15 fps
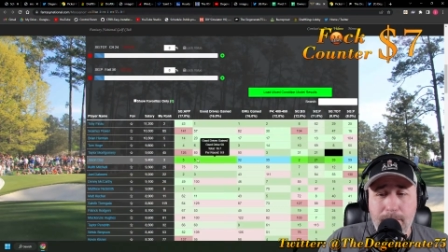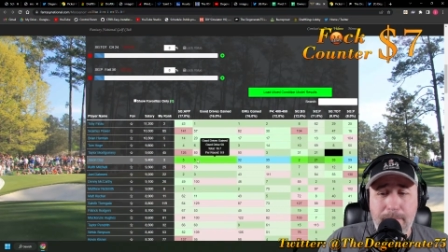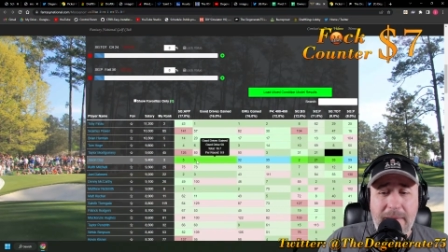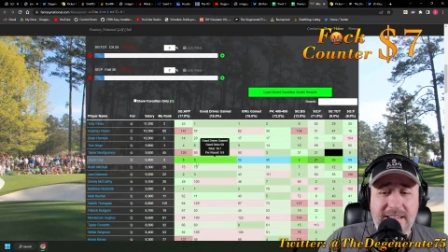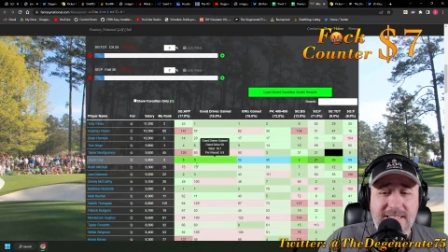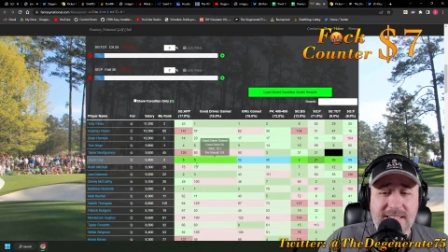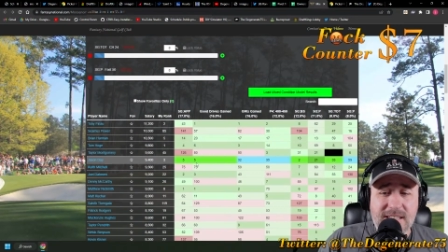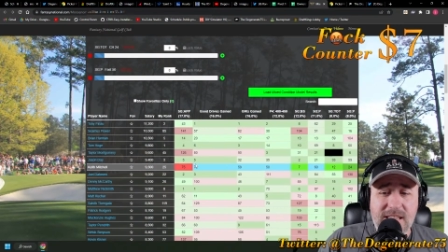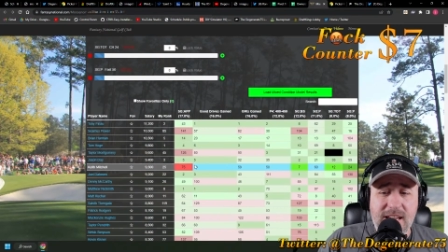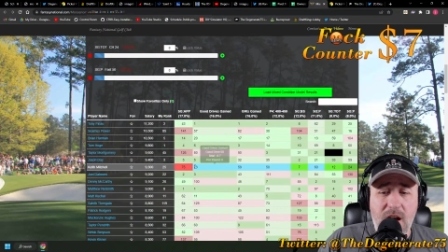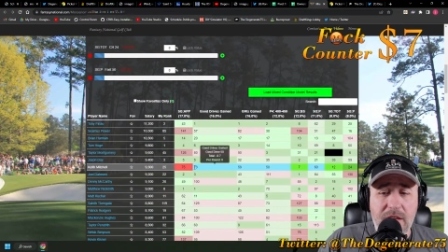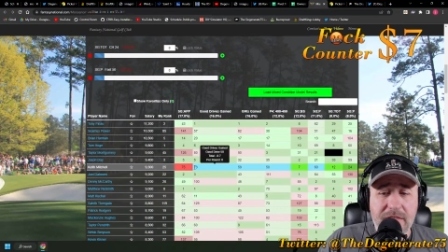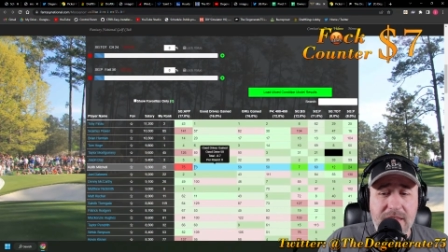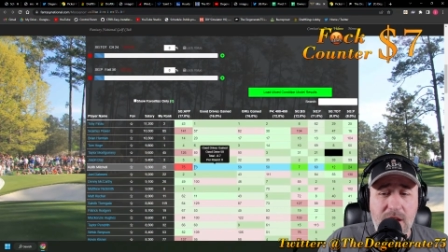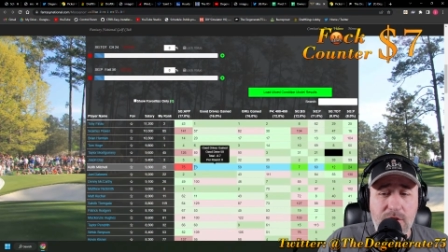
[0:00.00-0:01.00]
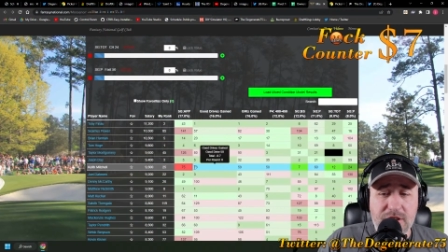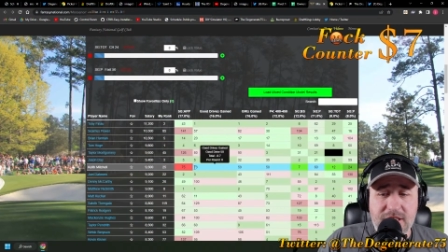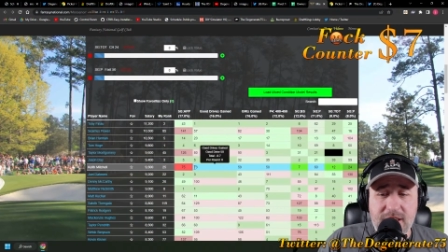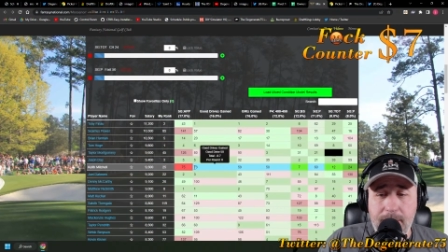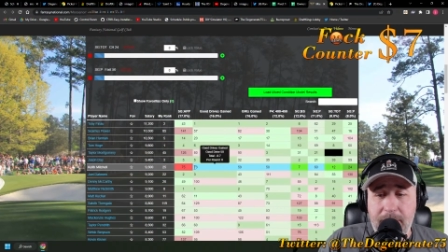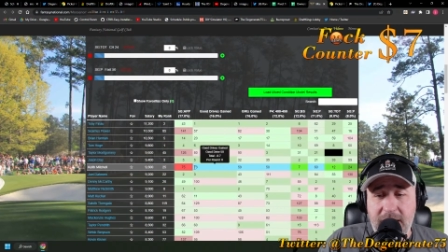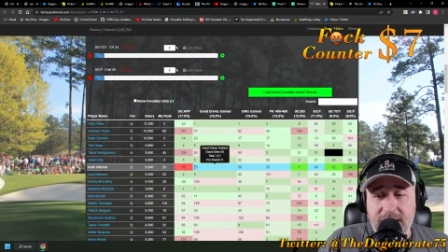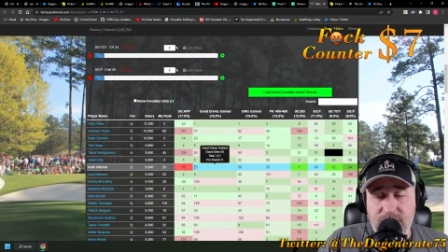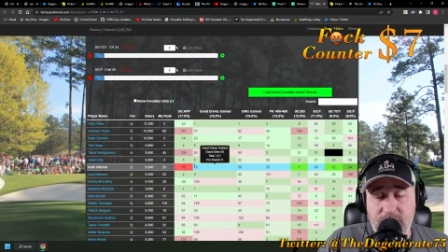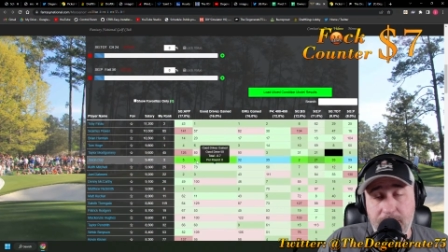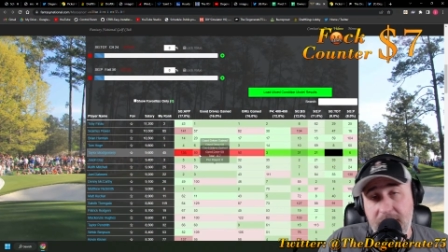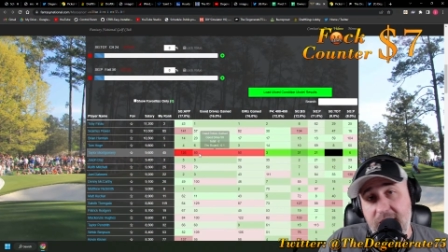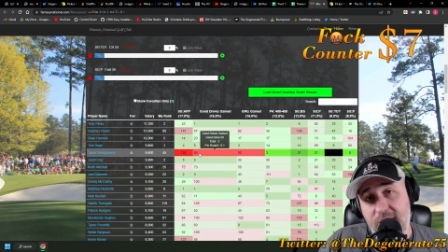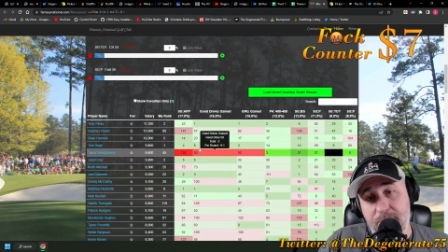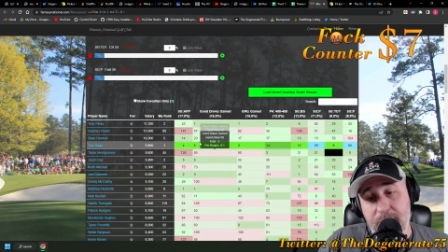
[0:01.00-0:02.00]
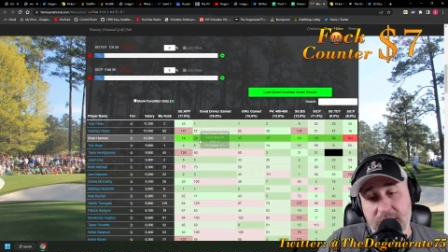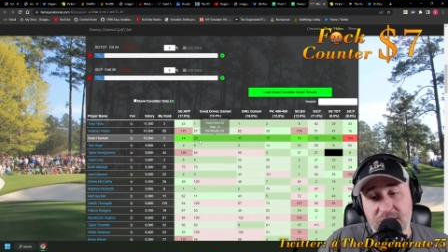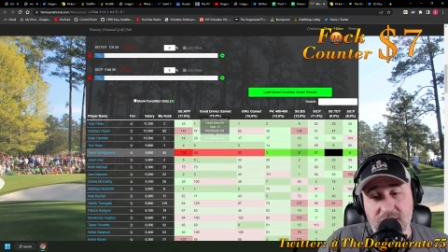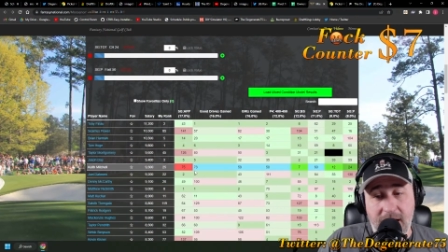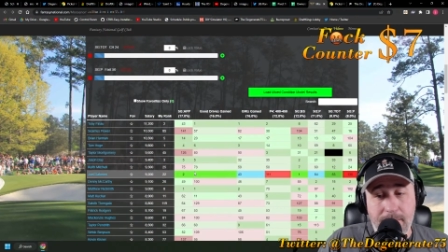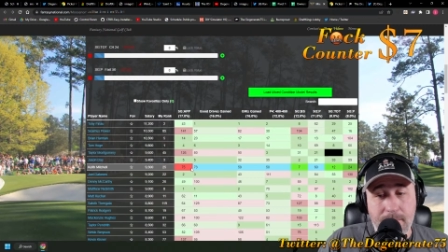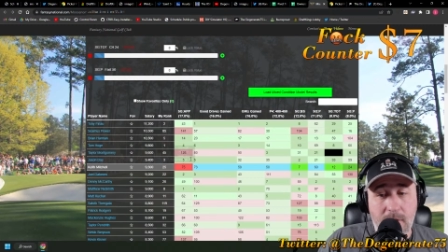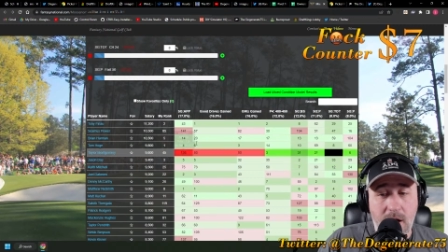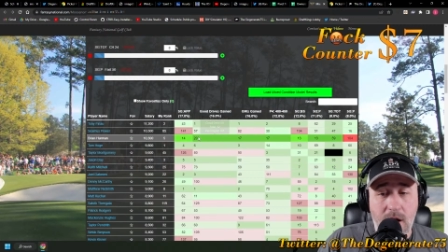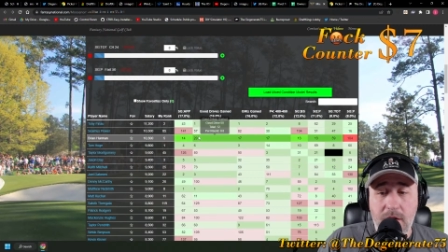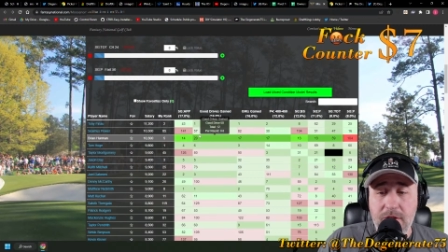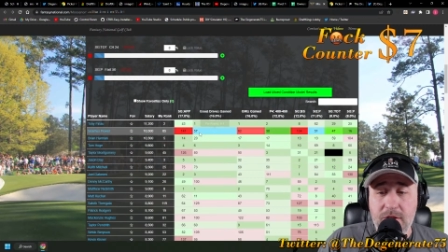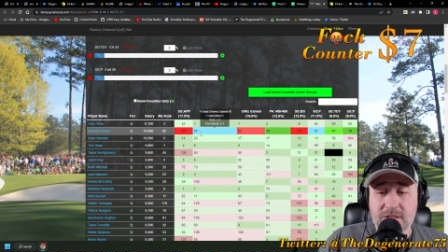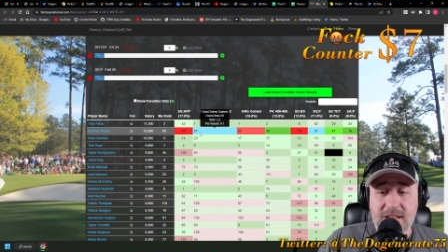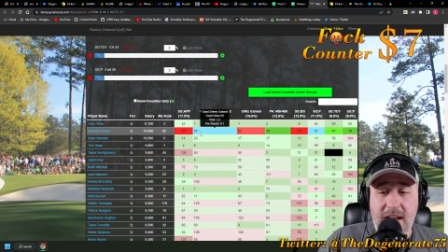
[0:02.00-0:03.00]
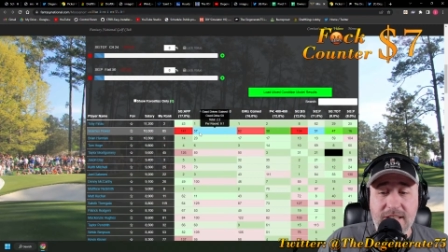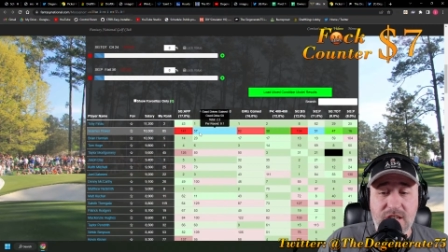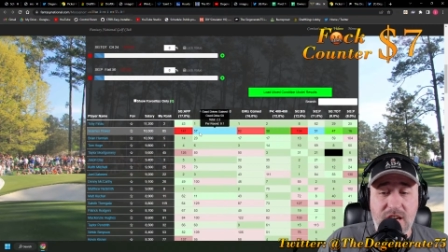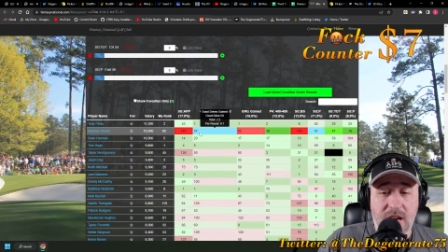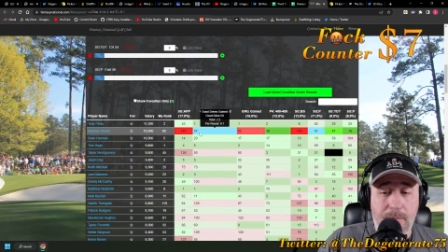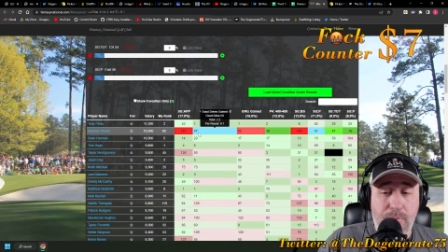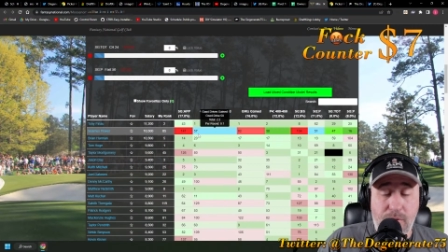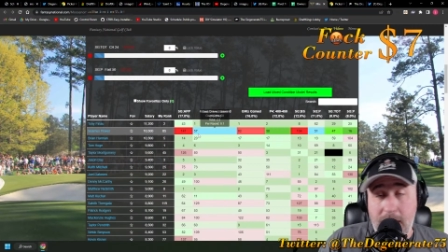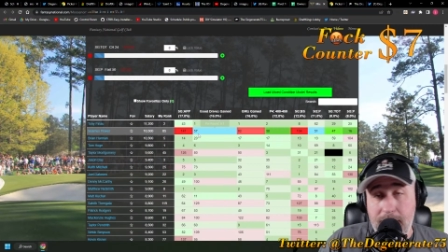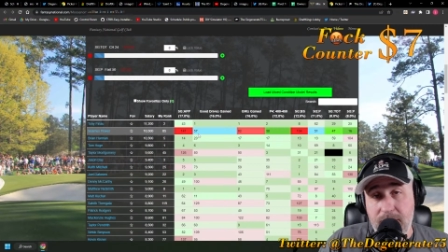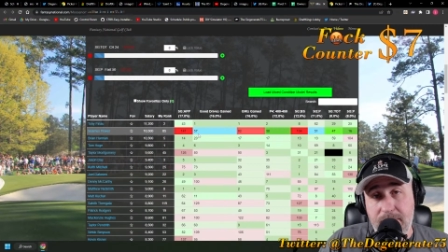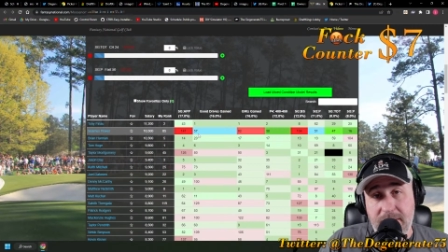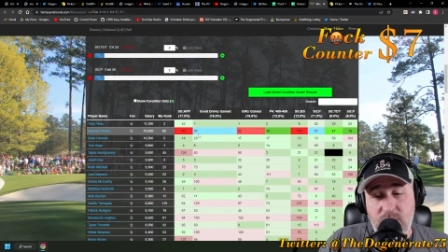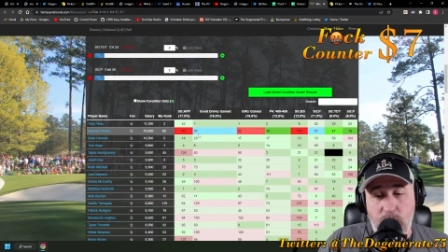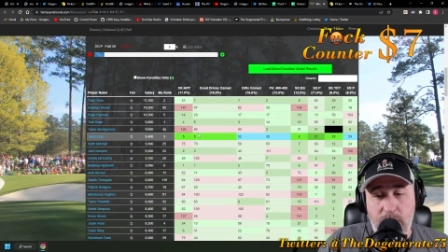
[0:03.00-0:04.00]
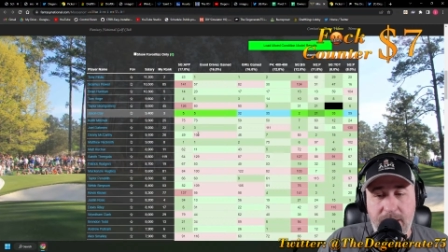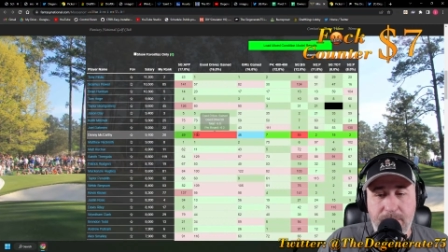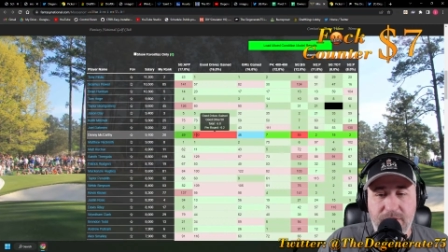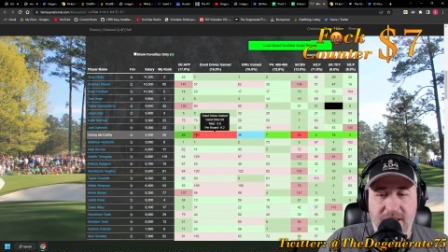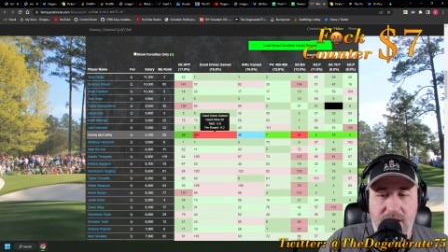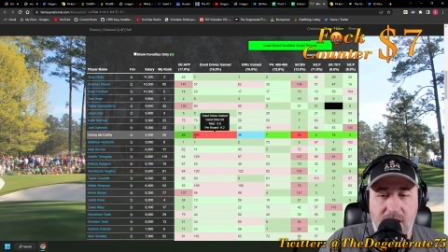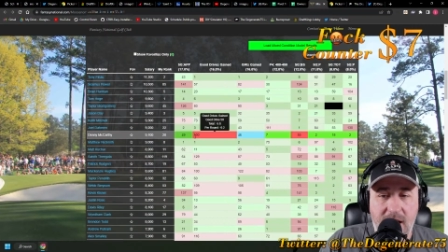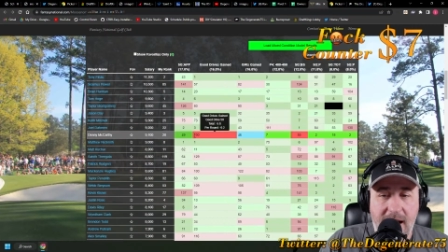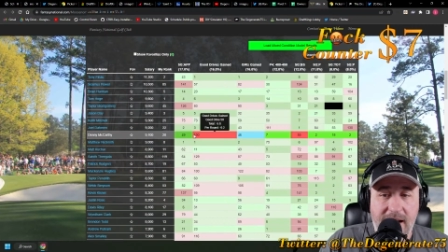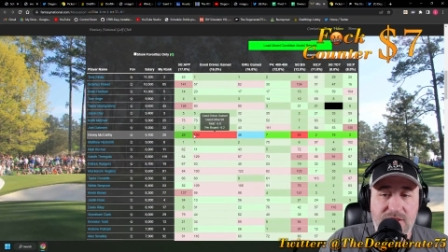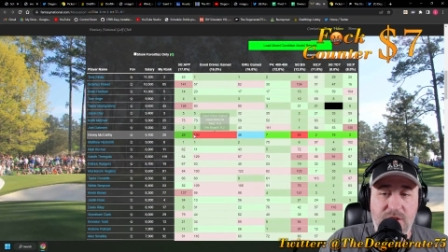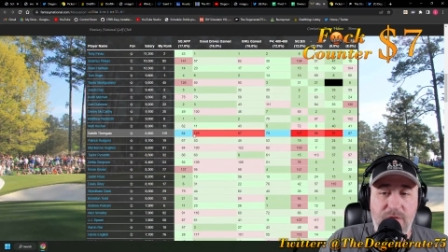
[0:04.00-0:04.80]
Basically, all the ownership is from Keith Mitchell up. All those guys are going to probably be 20% or higher.